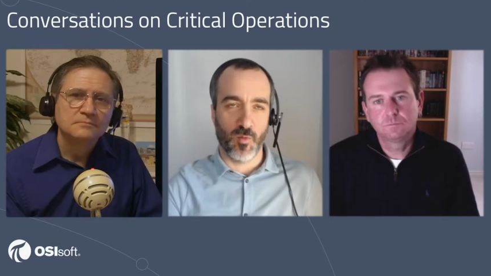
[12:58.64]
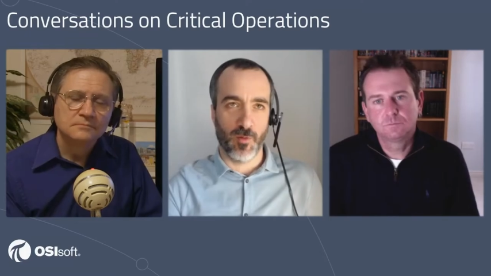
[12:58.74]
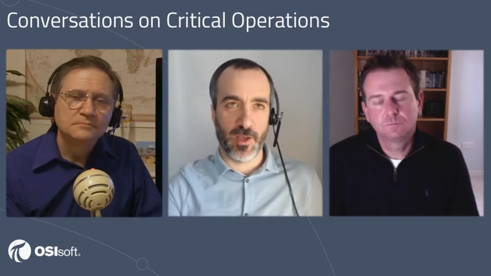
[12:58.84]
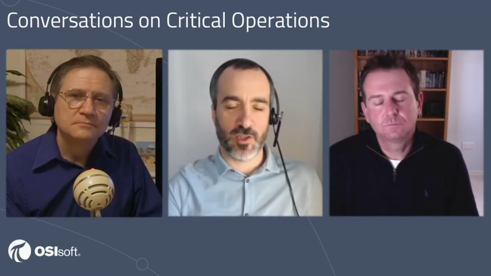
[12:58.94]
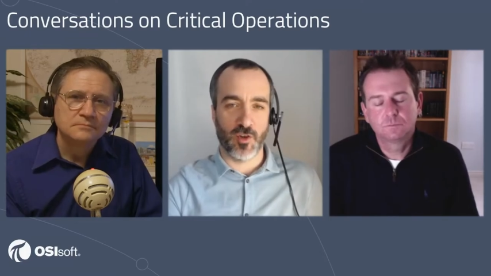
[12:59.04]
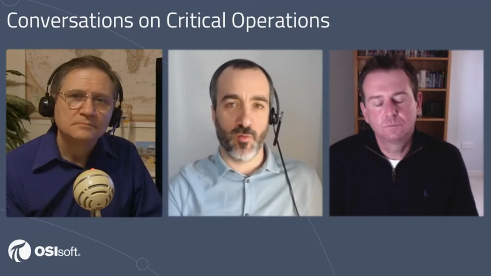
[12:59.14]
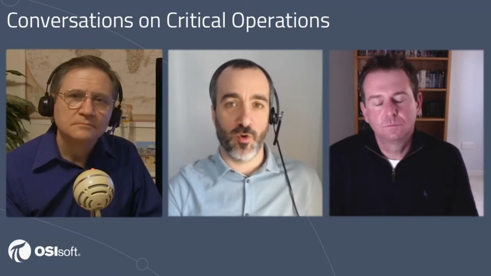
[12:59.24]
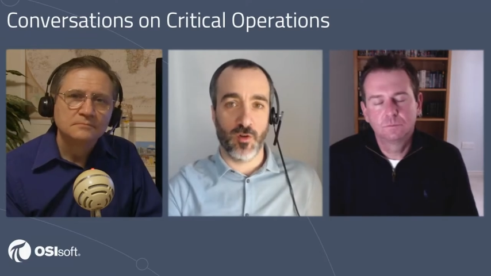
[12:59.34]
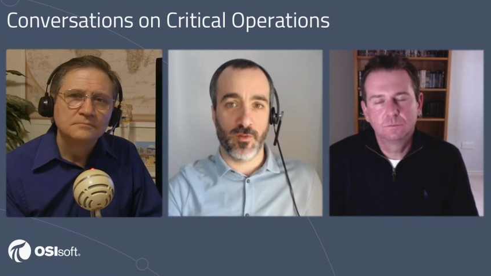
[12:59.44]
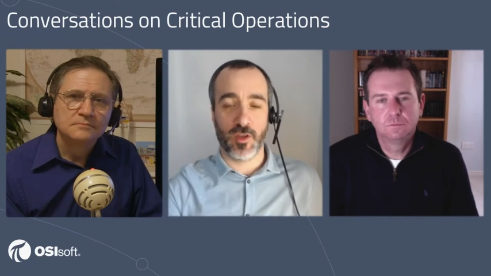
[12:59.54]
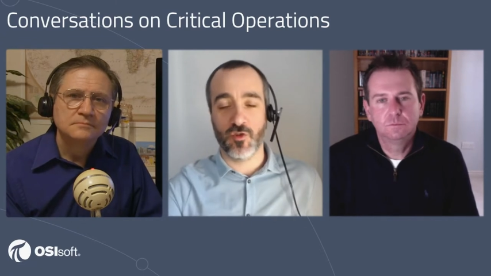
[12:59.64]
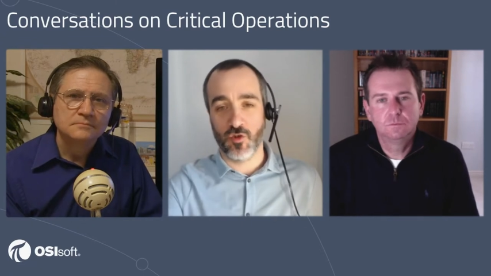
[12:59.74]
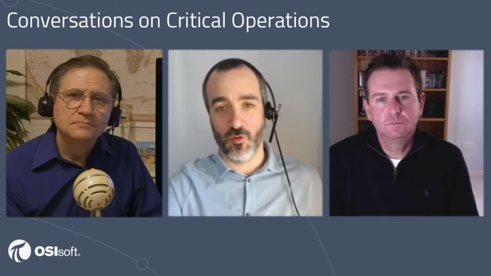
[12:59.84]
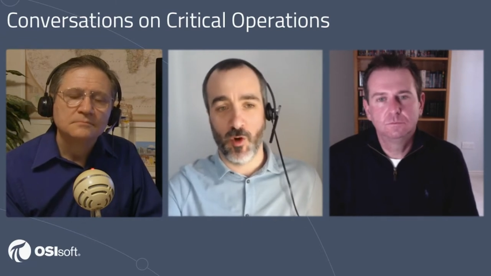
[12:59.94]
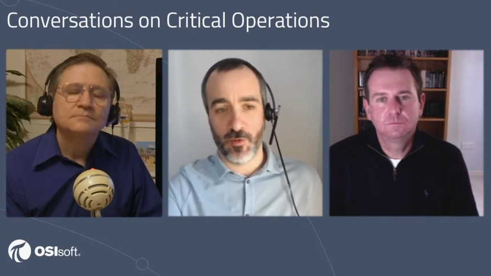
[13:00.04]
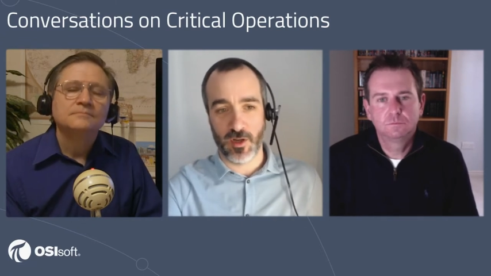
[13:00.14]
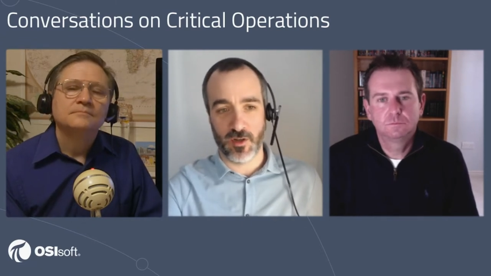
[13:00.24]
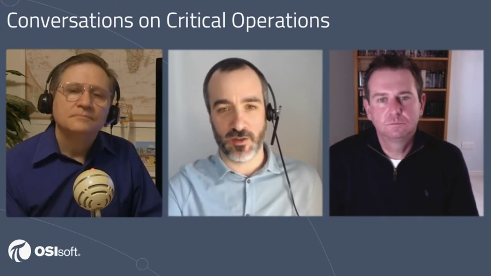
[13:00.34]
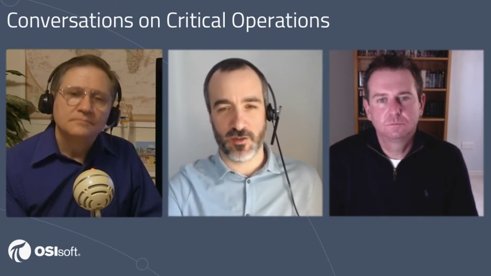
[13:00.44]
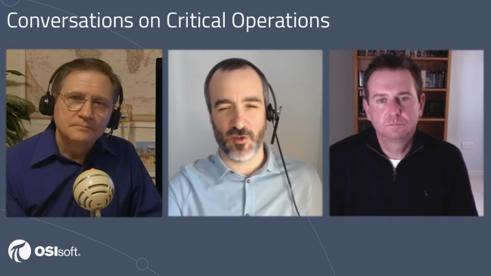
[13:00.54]
Speaker 1: were based on what the control room
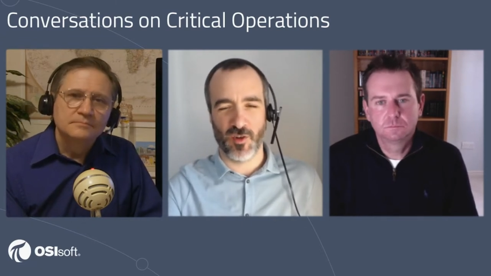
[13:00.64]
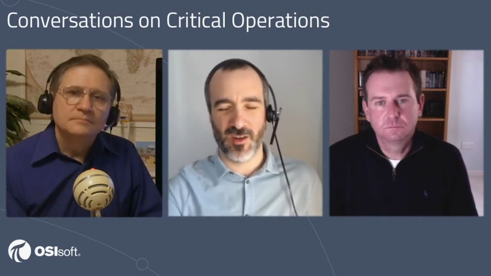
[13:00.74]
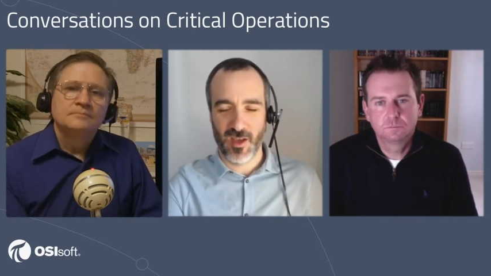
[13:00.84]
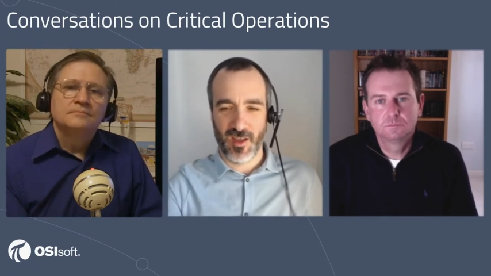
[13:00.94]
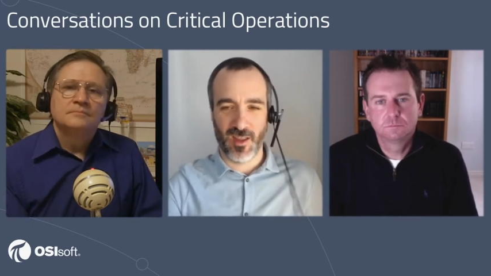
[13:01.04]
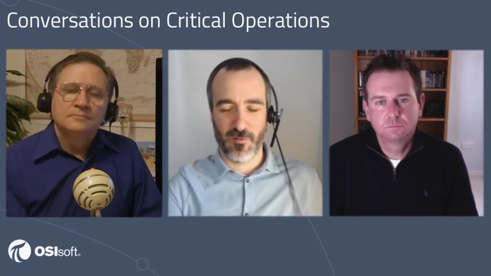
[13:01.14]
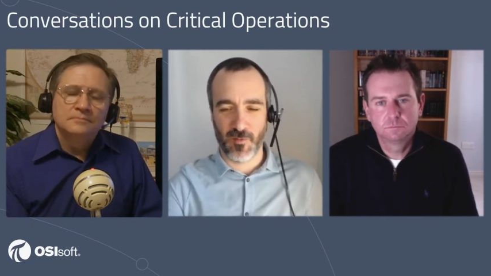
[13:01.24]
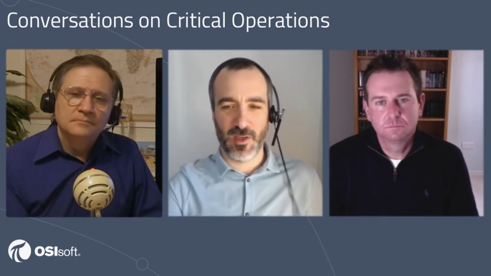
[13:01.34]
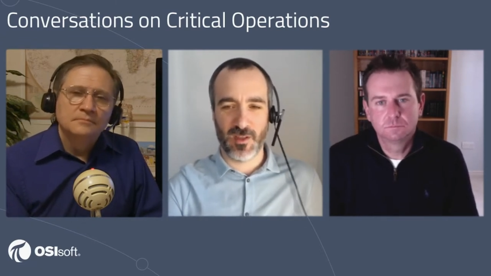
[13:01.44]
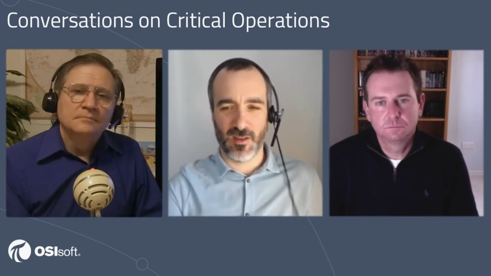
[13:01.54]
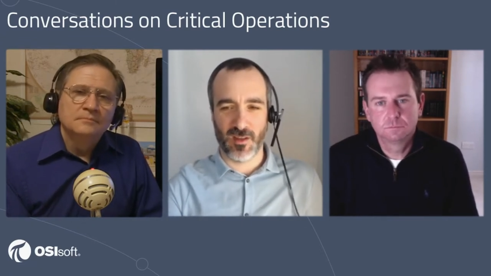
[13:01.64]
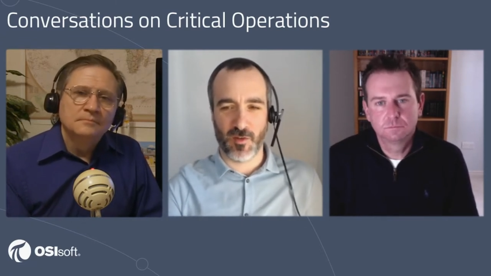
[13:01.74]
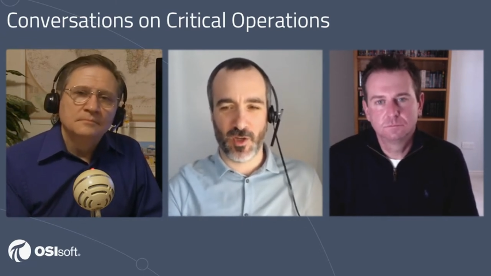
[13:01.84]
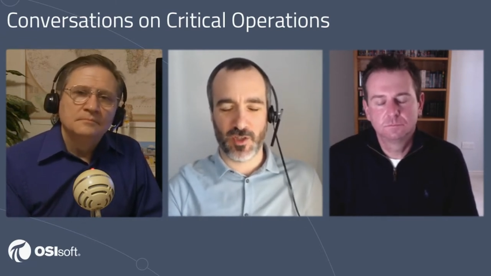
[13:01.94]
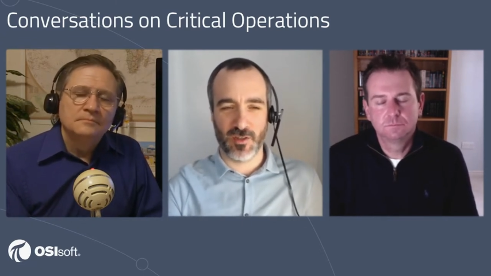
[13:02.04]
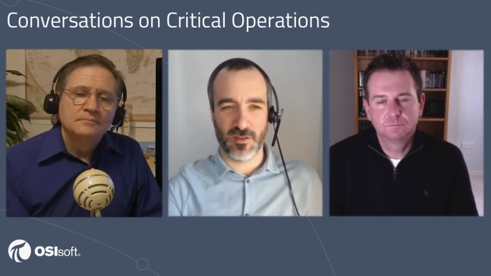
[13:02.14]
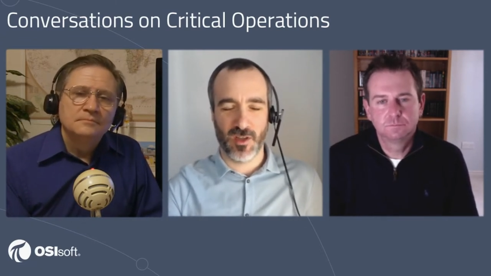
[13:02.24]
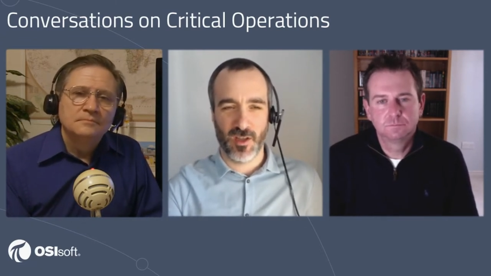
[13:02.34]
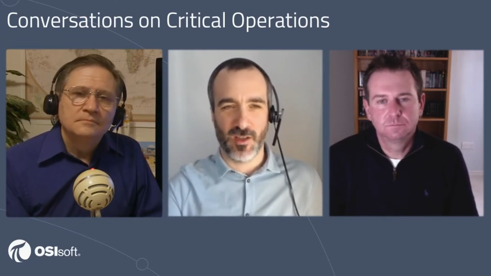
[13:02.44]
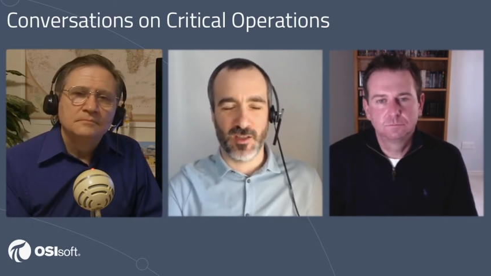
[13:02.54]
operators saw. And then for me, the question
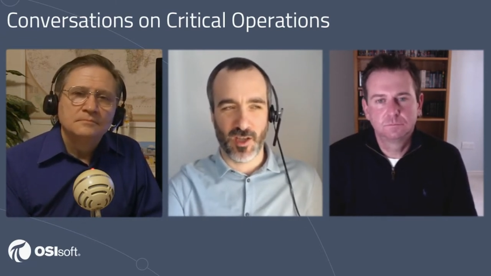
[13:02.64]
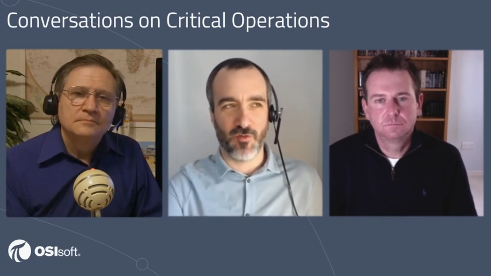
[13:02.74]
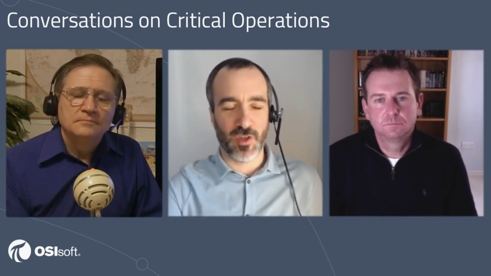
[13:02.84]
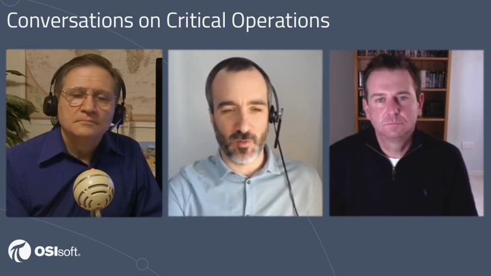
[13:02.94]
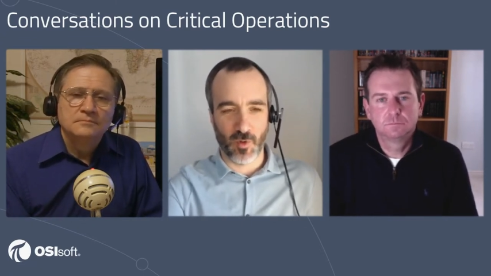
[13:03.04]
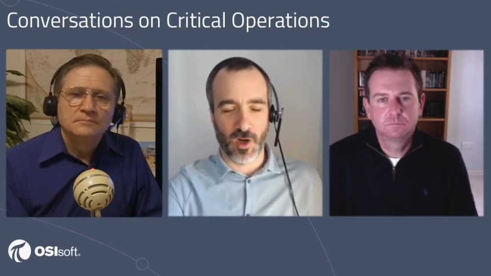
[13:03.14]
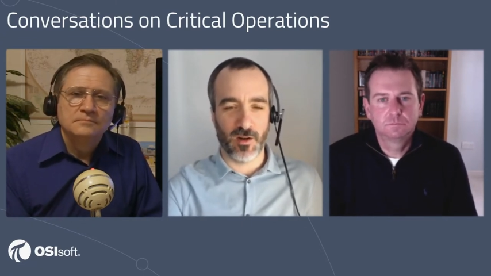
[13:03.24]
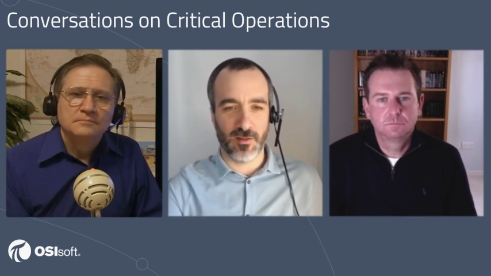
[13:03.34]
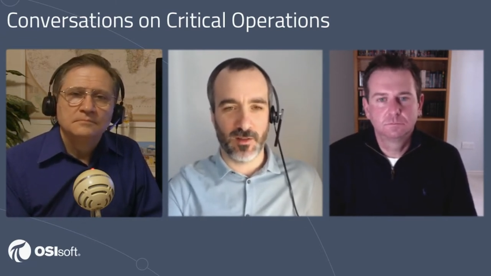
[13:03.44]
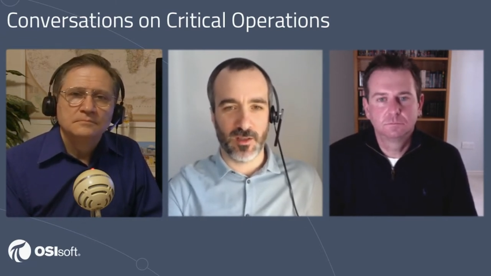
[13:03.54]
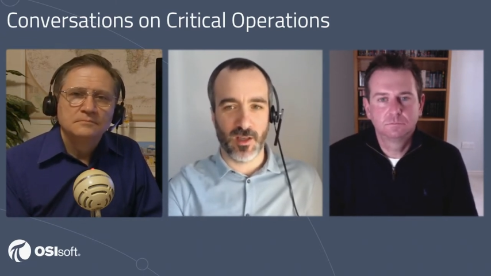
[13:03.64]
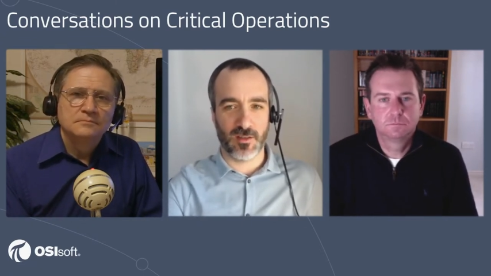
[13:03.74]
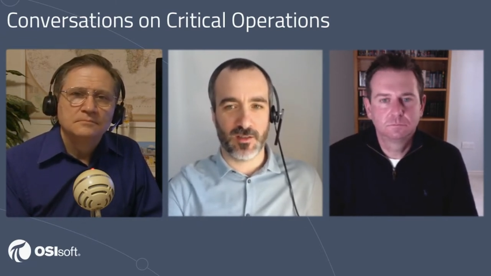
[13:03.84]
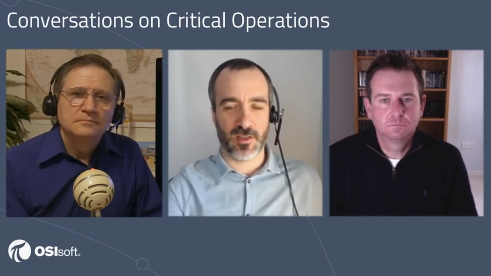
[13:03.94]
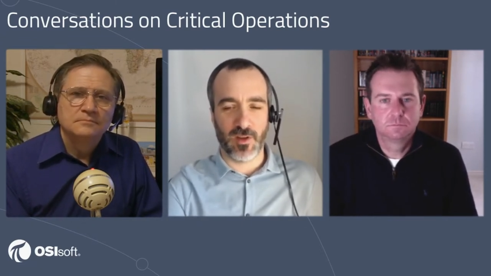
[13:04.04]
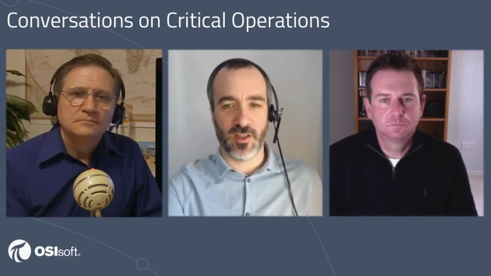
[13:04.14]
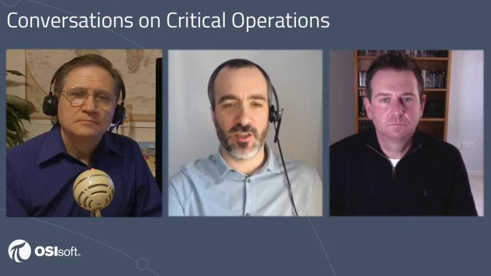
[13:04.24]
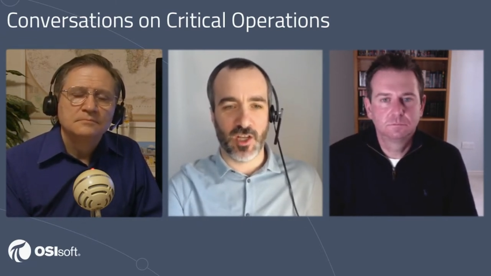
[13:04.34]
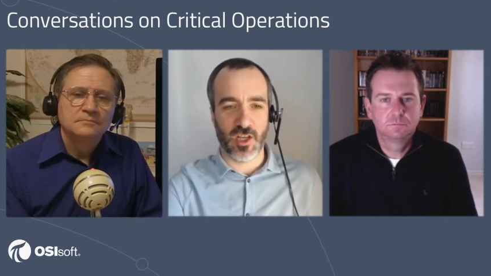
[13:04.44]
is that really what our surveillance